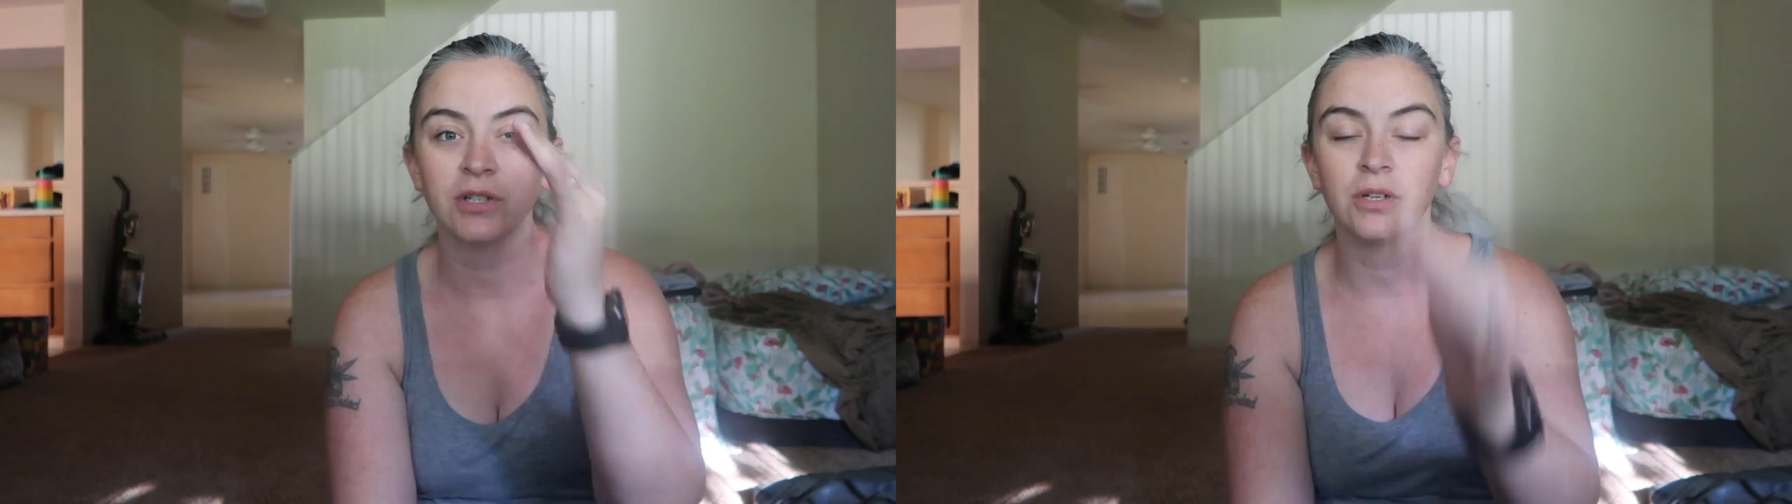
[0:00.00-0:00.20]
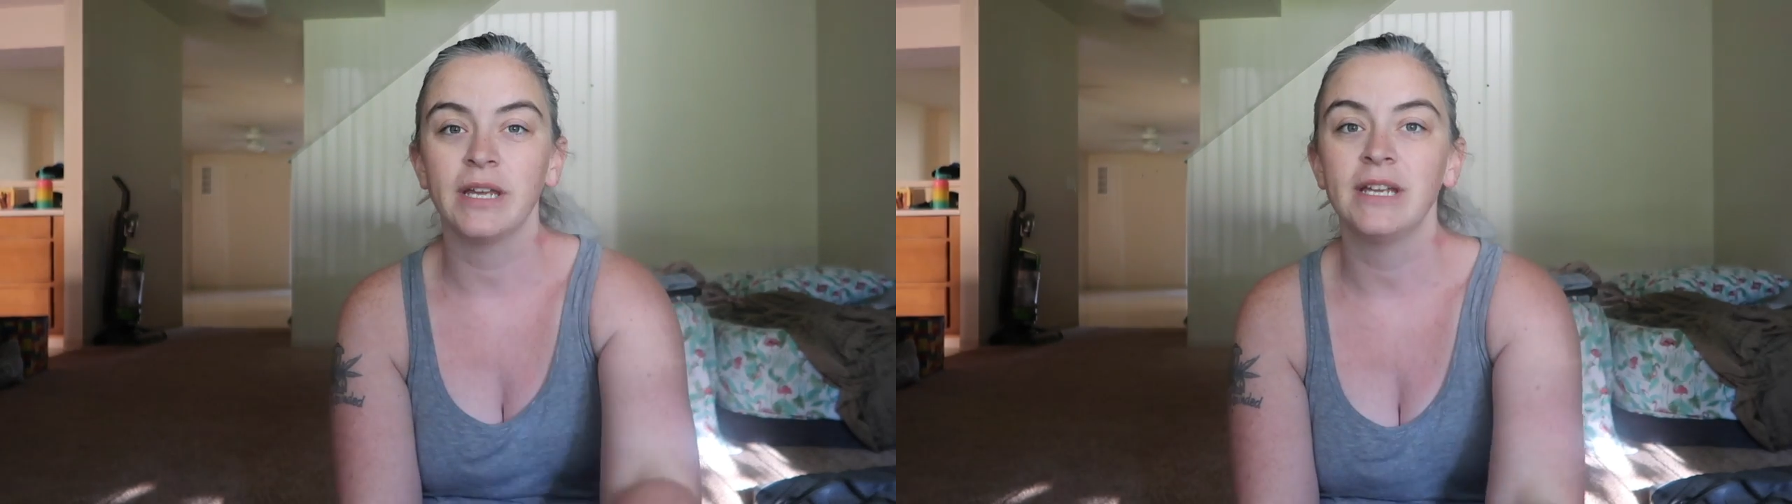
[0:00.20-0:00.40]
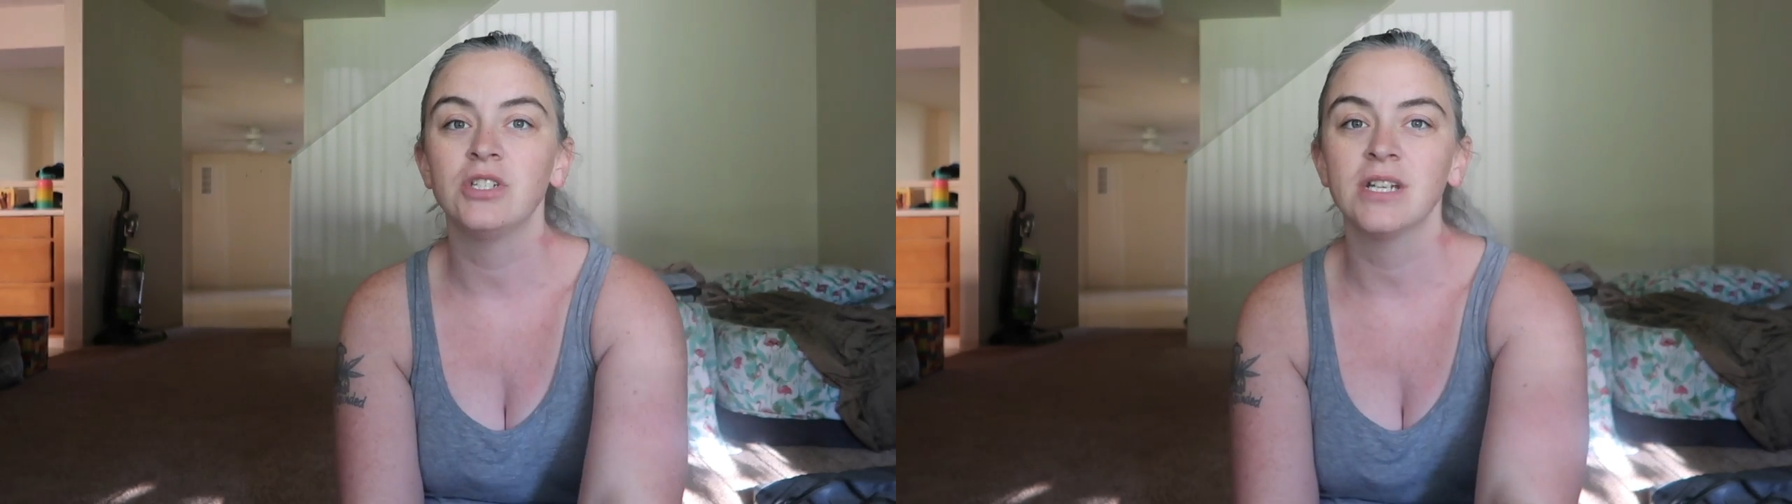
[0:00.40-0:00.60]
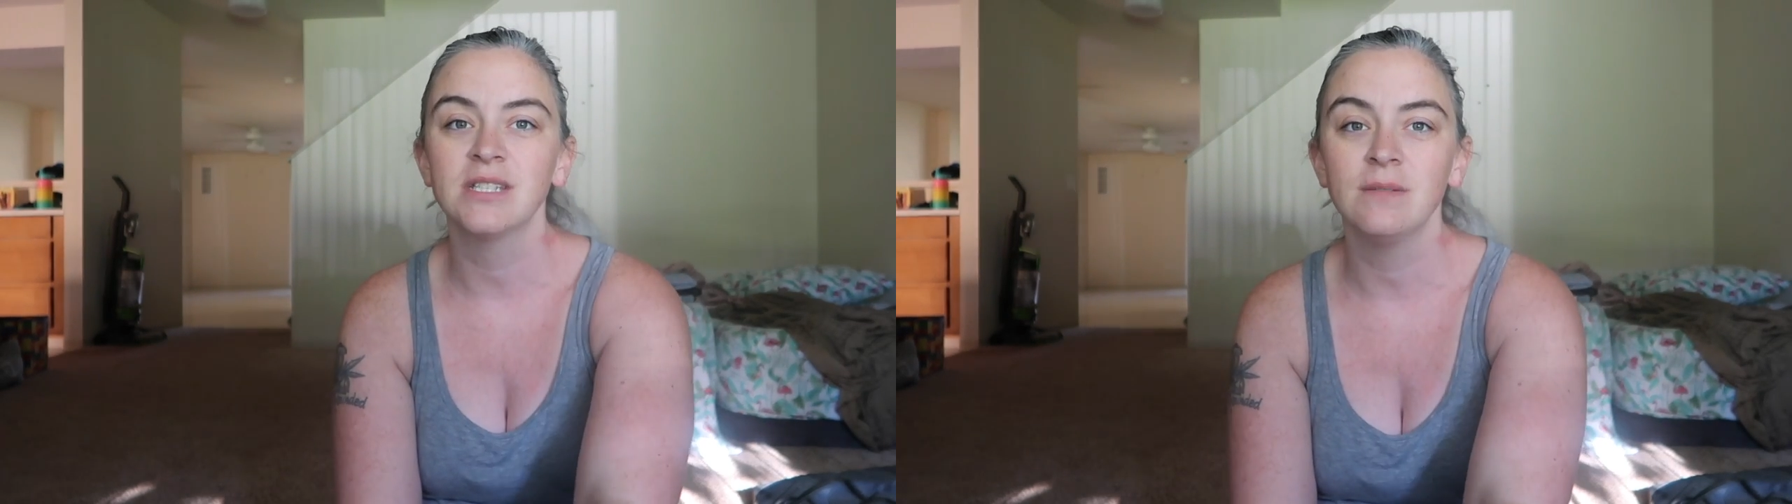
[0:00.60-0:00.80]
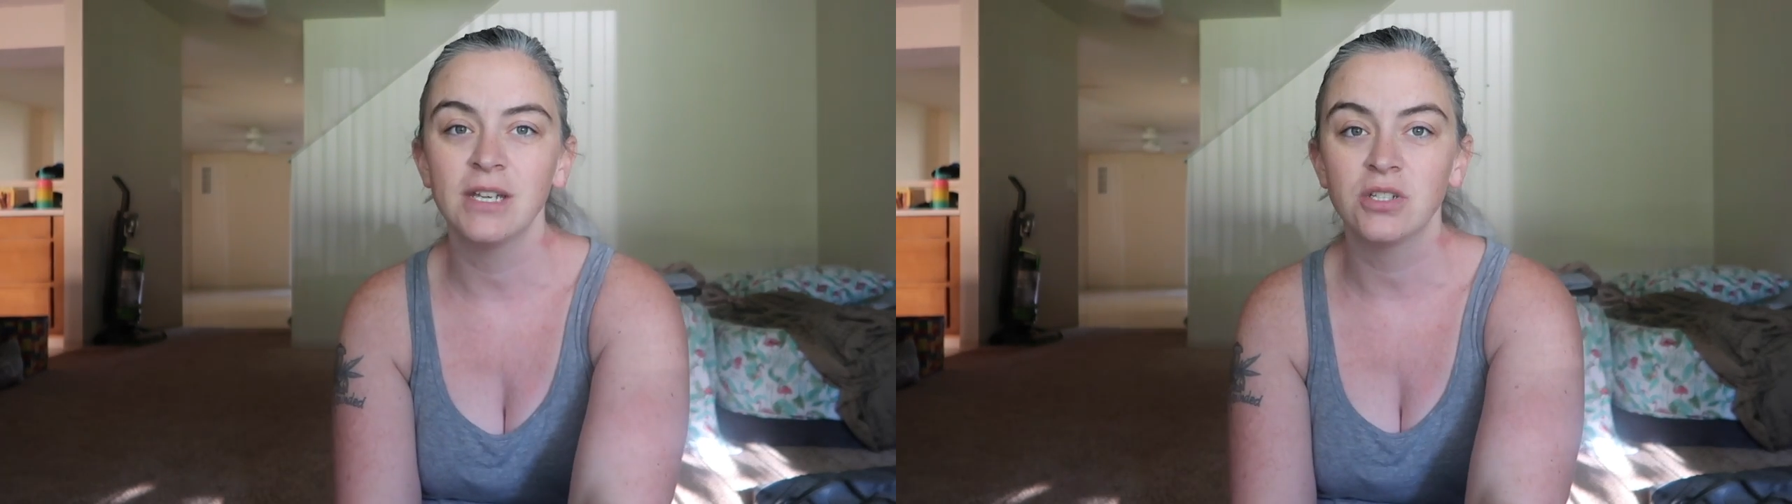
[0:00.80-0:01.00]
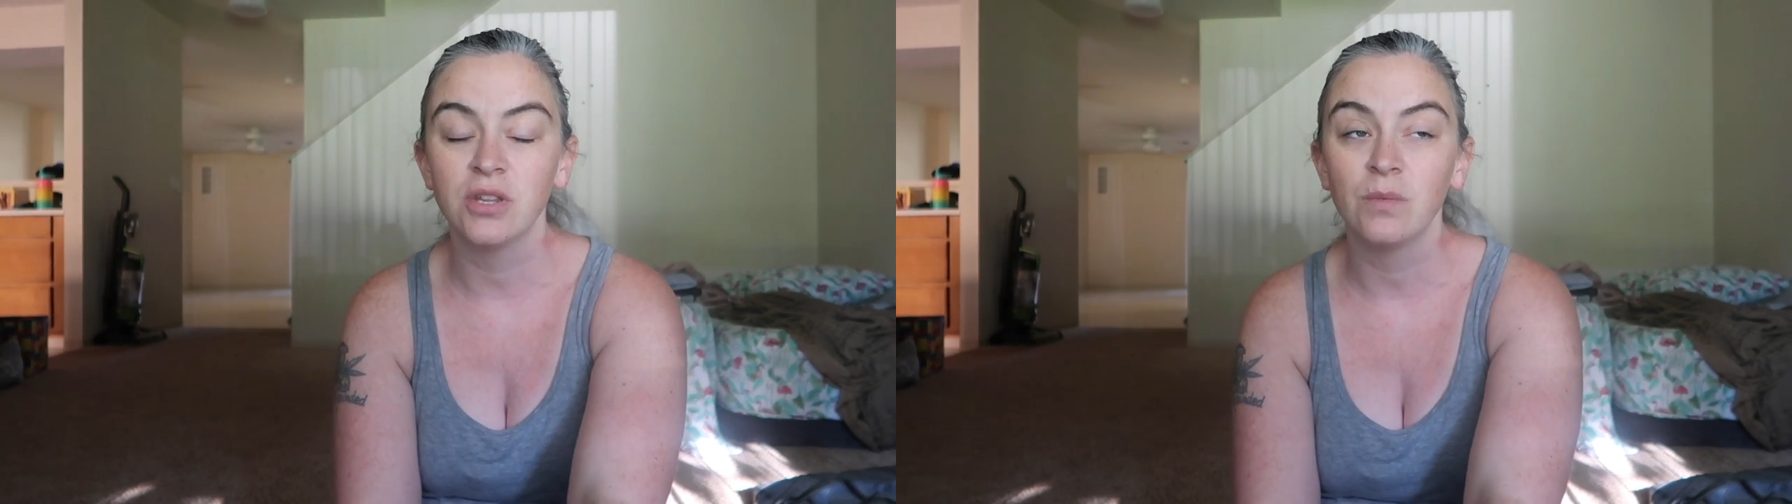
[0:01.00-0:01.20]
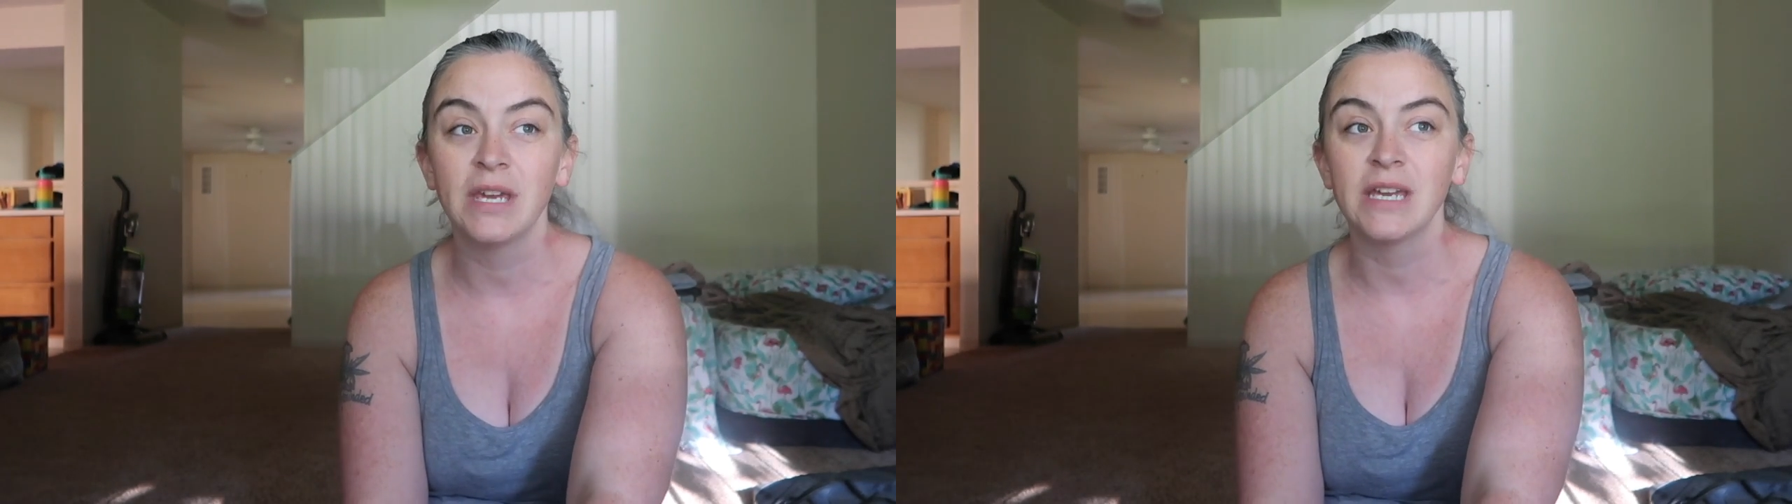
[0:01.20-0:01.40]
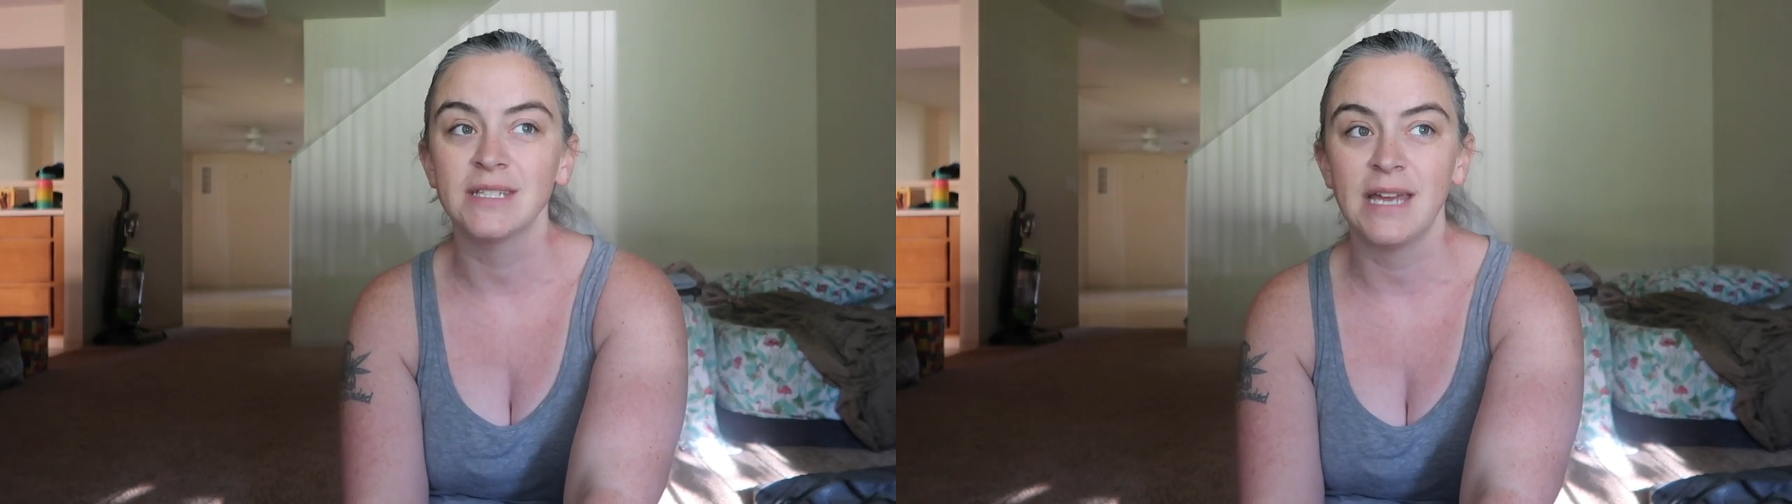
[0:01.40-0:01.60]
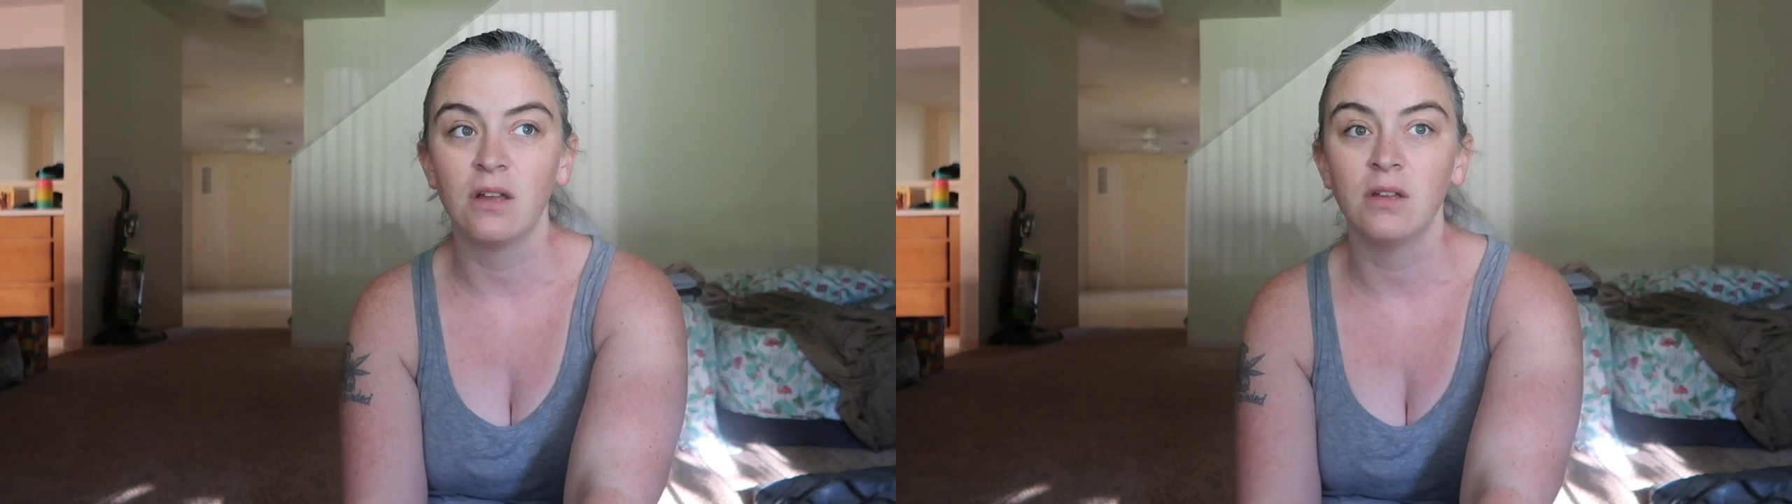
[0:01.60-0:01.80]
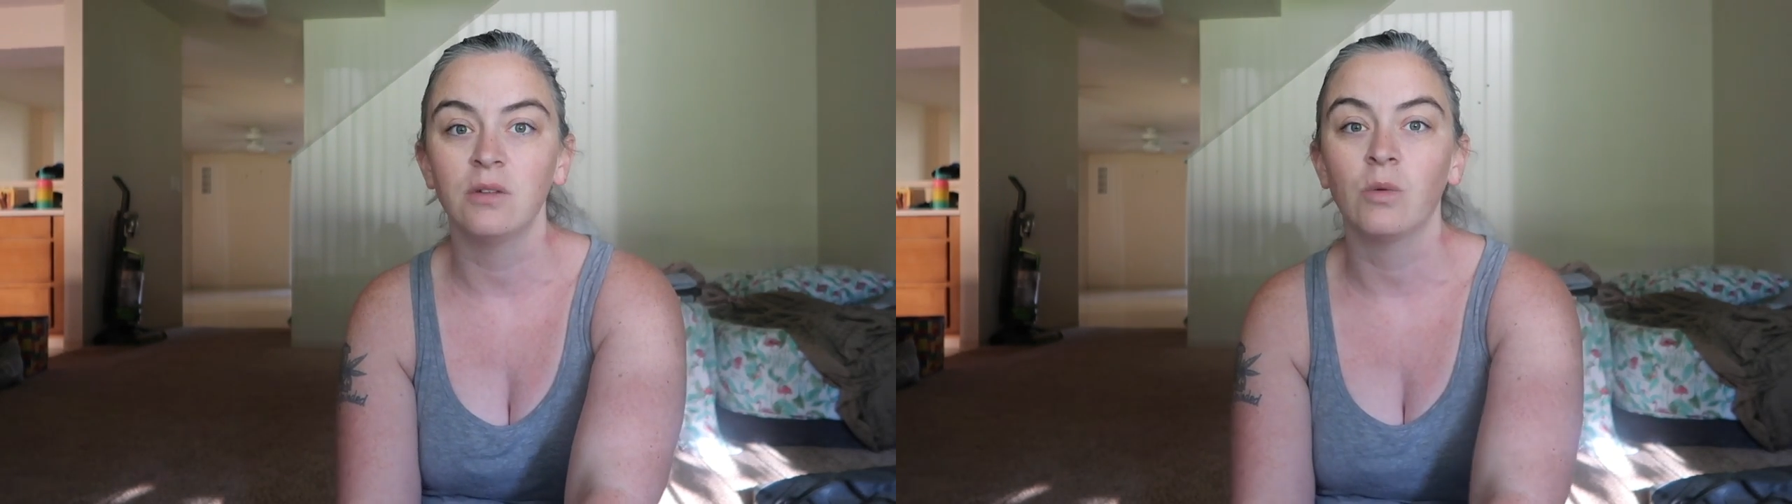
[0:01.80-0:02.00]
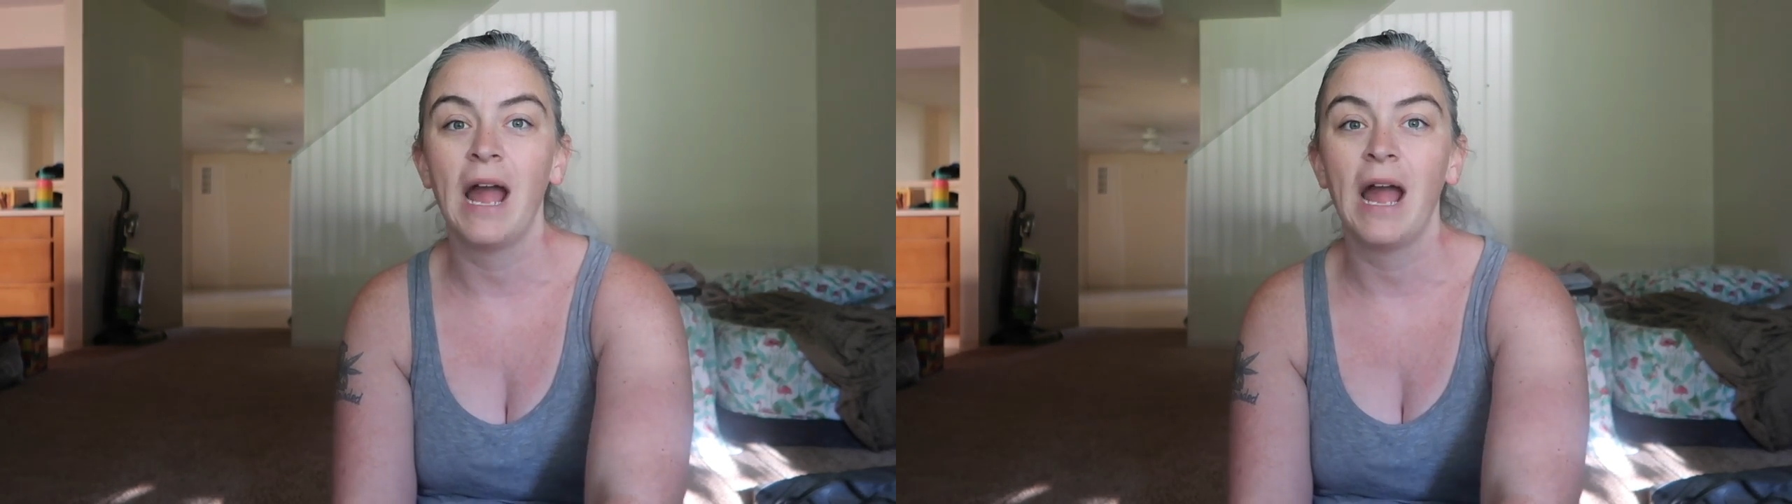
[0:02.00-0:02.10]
early just to make sure that we get settled.